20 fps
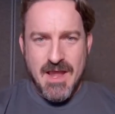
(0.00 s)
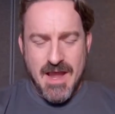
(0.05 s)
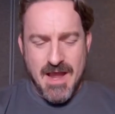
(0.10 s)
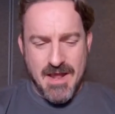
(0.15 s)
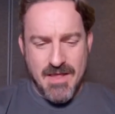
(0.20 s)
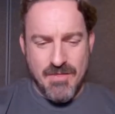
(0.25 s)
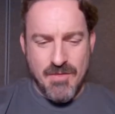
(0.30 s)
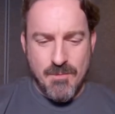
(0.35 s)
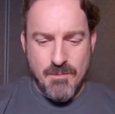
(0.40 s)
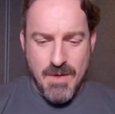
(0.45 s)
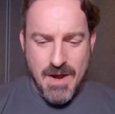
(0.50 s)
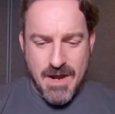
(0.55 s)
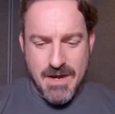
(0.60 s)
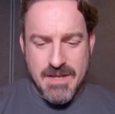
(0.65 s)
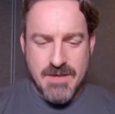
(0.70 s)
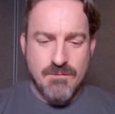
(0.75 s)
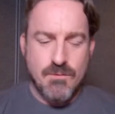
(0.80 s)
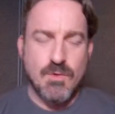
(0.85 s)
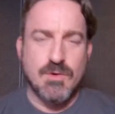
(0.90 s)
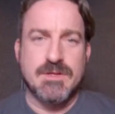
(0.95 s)
And the
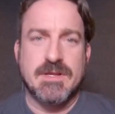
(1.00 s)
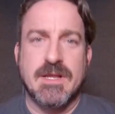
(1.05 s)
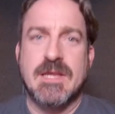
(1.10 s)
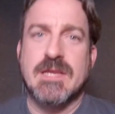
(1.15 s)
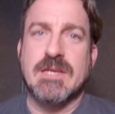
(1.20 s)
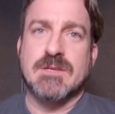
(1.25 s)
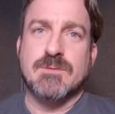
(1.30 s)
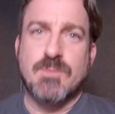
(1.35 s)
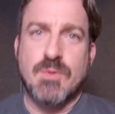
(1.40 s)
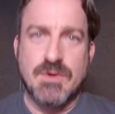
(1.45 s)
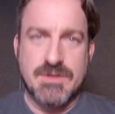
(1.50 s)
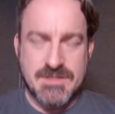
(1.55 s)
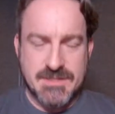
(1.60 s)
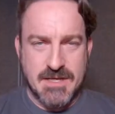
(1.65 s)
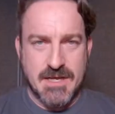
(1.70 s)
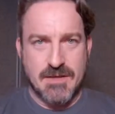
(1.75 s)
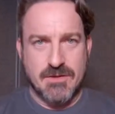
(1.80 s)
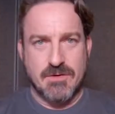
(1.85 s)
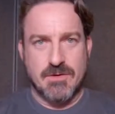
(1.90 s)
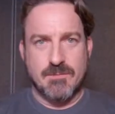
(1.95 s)
body of work that he has put
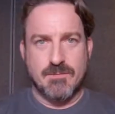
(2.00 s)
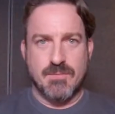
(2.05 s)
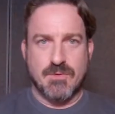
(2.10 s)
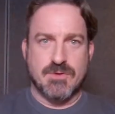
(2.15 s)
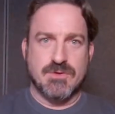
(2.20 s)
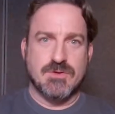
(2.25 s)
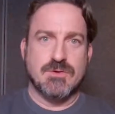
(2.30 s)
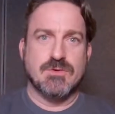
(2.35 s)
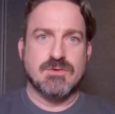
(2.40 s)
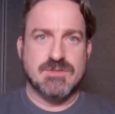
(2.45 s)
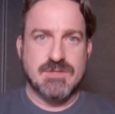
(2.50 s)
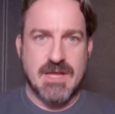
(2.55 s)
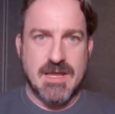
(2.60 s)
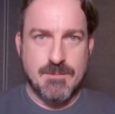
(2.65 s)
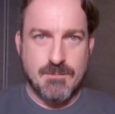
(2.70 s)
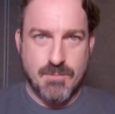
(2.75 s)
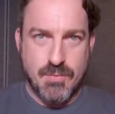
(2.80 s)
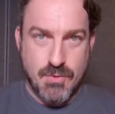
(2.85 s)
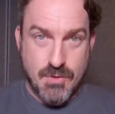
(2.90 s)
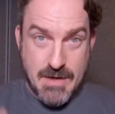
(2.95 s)
together and produced
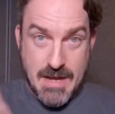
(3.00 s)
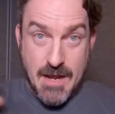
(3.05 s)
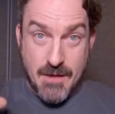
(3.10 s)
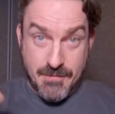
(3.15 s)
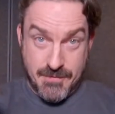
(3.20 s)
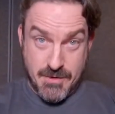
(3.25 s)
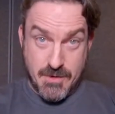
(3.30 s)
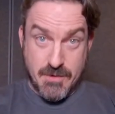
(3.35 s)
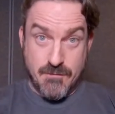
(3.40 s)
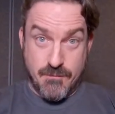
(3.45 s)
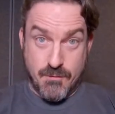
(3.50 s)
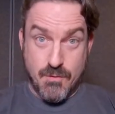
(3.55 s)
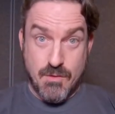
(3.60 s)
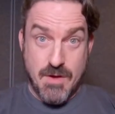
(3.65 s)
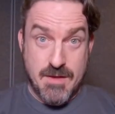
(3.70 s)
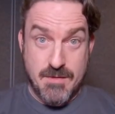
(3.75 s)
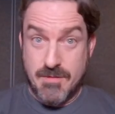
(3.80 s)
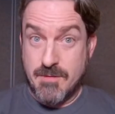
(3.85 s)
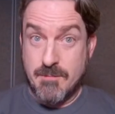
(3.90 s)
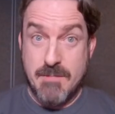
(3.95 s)
and put out there
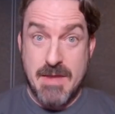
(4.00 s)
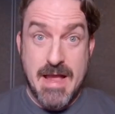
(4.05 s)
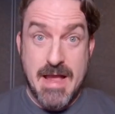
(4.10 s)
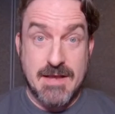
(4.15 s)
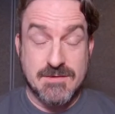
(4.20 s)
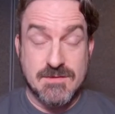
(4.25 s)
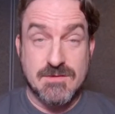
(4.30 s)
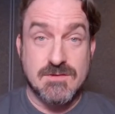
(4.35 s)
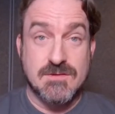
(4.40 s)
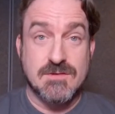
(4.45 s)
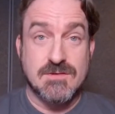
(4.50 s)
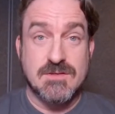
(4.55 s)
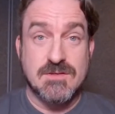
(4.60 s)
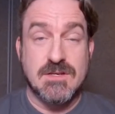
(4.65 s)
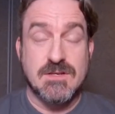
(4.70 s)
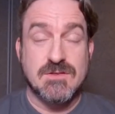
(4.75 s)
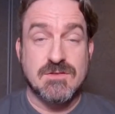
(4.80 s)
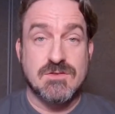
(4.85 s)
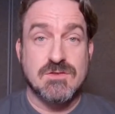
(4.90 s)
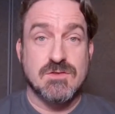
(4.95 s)
for the masses to
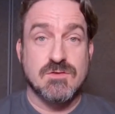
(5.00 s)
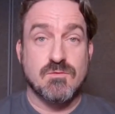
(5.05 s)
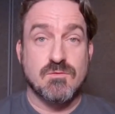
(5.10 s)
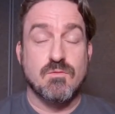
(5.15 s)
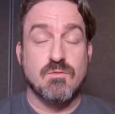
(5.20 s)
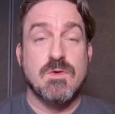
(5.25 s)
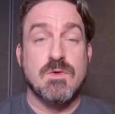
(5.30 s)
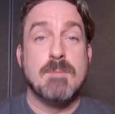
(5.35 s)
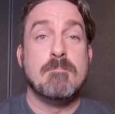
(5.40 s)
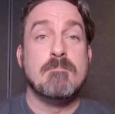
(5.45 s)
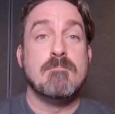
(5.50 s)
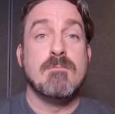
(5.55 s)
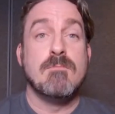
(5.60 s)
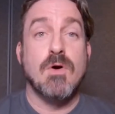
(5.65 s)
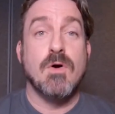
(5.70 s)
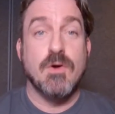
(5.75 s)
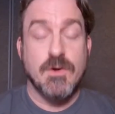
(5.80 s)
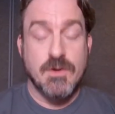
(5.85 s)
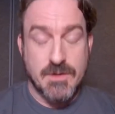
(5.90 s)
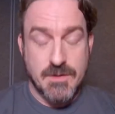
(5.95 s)
see is just
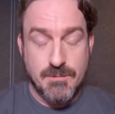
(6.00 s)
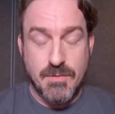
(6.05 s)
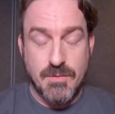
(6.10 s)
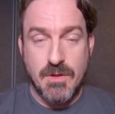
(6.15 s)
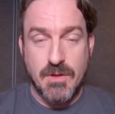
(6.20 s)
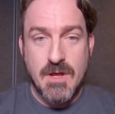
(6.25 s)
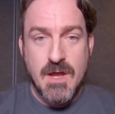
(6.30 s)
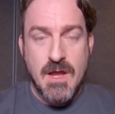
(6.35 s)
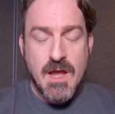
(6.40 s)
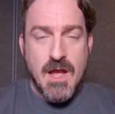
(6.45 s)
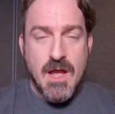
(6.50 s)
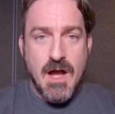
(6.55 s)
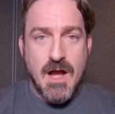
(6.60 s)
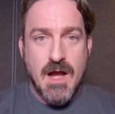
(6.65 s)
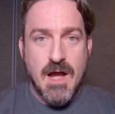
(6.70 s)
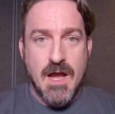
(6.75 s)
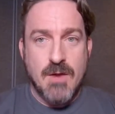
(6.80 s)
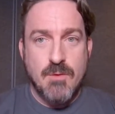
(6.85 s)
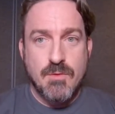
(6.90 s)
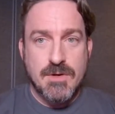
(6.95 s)
remarkable.
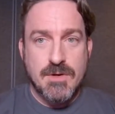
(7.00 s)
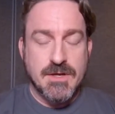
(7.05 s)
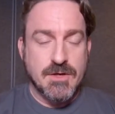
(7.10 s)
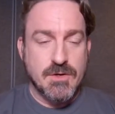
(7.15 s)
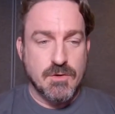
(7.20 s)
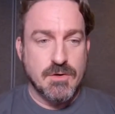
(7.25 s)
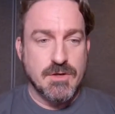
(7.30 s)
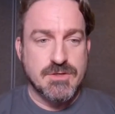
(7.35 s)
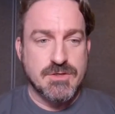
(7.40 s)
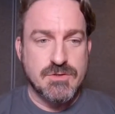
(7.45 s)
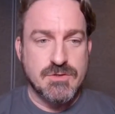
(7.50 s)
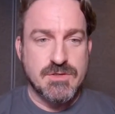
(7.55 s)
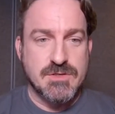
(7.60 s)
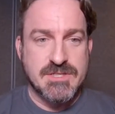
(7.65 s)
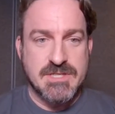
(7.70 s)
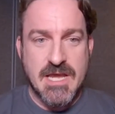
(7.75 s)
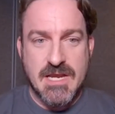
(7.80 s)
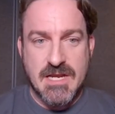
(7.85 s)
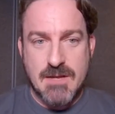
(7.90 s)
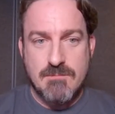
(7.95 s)
I would encourage you to
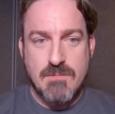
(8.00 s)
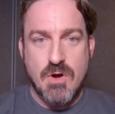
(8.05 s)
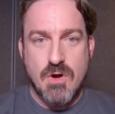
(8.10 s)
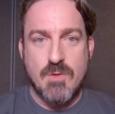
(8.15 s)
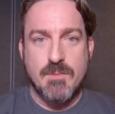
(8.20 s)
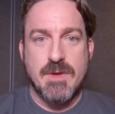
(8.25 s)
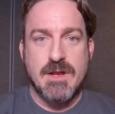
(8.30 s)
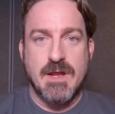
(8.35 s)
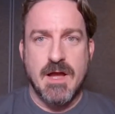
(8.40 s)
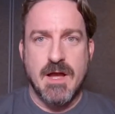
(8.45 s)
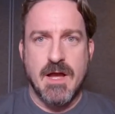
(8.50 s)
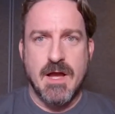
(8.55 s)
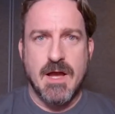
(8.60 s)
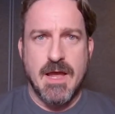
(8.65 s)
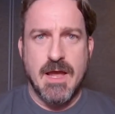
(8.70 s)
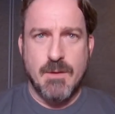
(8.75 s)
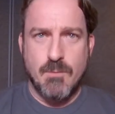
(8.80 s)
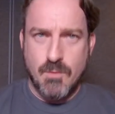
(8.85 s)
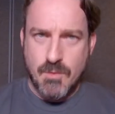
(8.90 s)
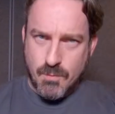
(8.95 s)
take a moment,
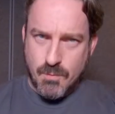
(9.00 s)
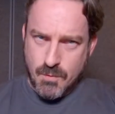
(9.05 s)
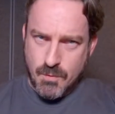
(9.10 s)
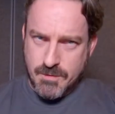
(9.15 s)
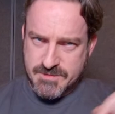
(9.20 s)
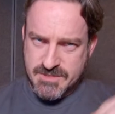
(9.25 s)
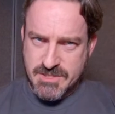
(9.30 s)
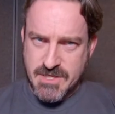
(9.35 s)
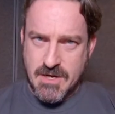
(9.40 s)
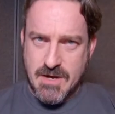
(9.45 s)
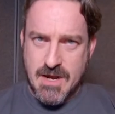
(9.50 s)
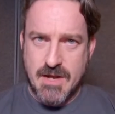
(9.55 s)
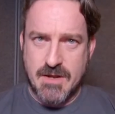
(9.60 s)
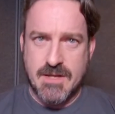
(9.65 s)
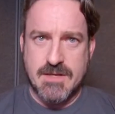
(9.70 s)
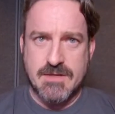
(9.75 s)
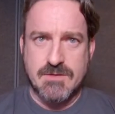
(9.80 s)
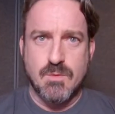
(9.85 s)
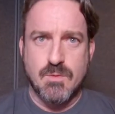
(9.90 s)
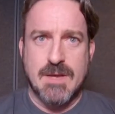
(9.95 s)
and we'll share out
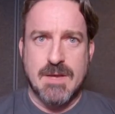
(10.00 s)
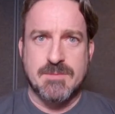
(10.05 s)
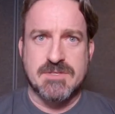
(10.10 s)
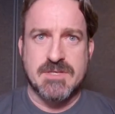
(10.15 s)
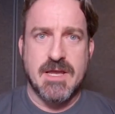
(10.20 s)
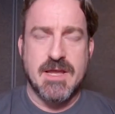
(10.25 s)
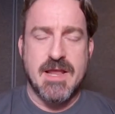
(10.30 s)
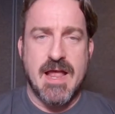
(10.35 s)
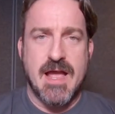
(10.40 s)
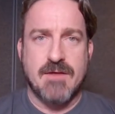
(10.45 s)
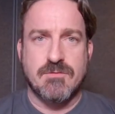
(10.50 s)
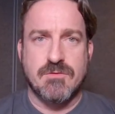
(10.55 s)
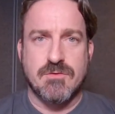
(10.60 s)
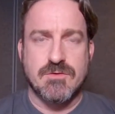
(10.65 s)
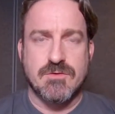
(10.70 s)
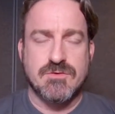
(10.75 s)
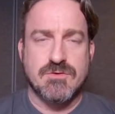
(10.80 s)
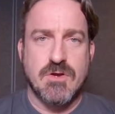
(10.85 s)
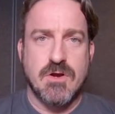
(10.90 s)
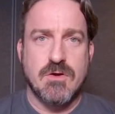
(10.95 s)
his website after
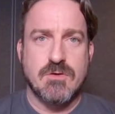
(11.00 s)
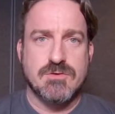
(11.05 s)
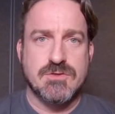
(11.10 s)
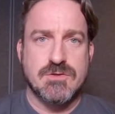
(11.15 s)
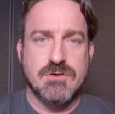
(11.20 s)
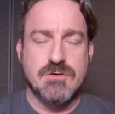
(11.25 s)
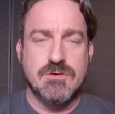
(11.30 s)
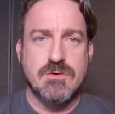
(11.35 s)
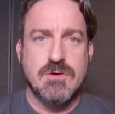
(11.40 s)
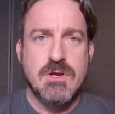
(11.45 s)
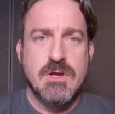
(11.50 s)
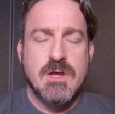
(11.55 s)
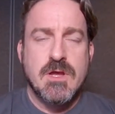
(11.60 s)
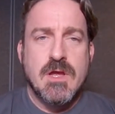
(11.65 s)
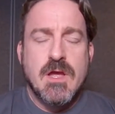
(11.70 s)
the show too.